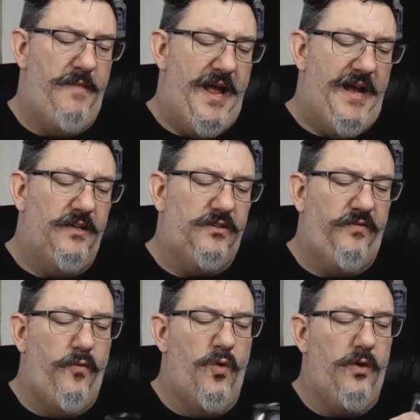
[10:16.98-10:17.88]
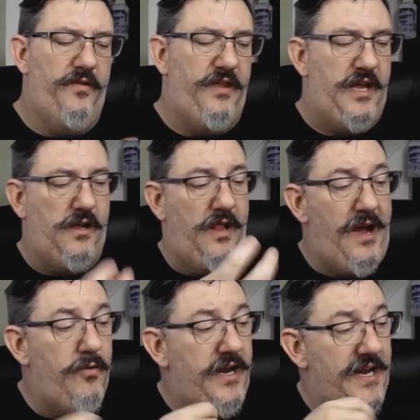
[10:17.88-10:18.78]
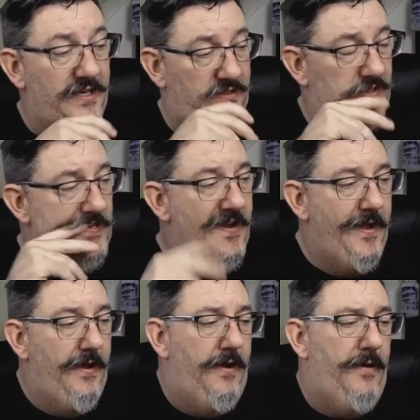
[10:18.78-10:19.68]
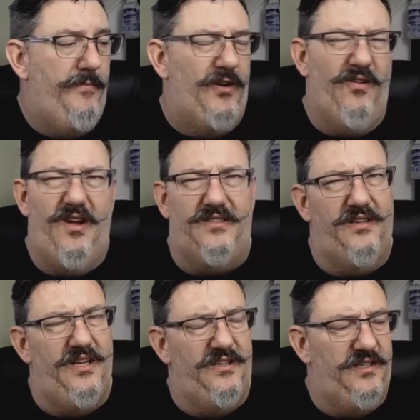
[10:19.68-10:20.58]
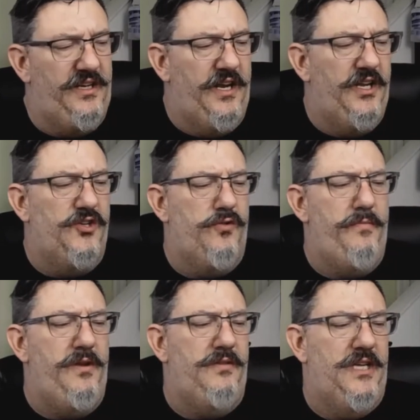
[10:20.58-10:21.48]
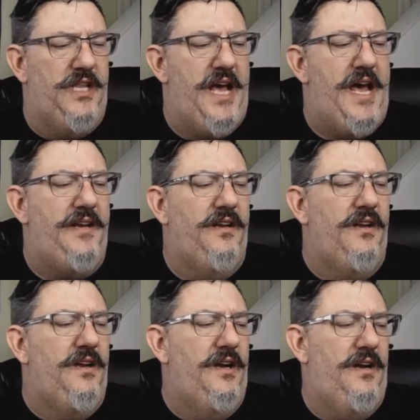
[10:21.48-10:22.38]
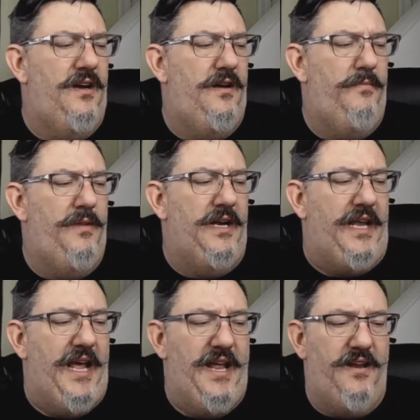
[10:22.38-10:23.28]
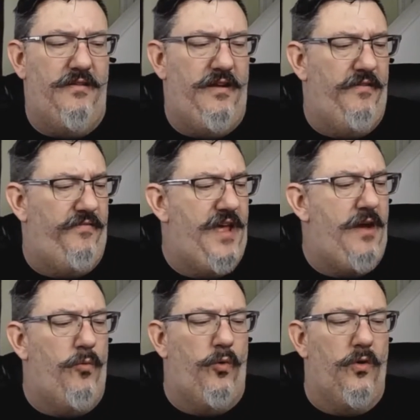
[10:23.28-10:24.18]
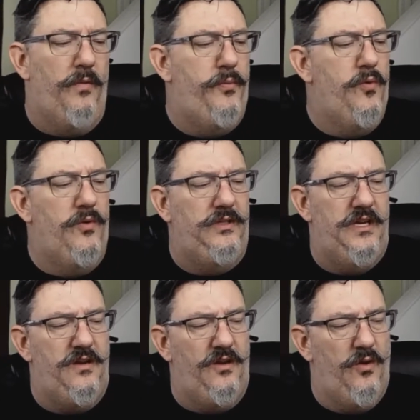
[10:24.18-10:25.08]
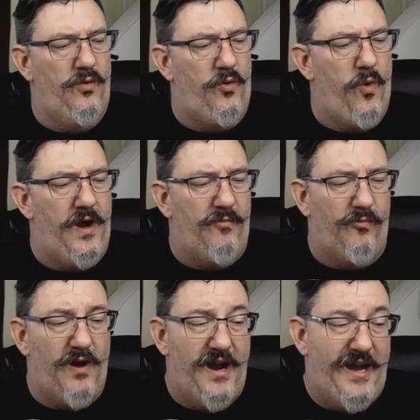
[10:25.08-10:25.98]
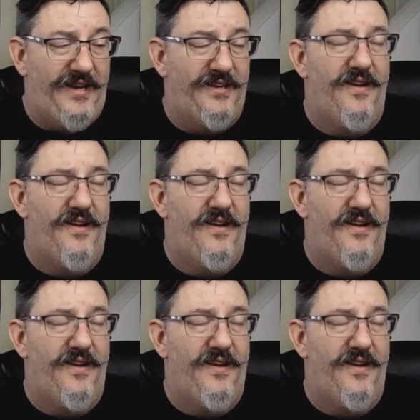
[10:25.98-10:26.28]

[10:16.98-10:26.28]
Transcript: As for the cloudiness, there are lots of things that can contribute to that. Again, if that Whirlpool didn't go quite right,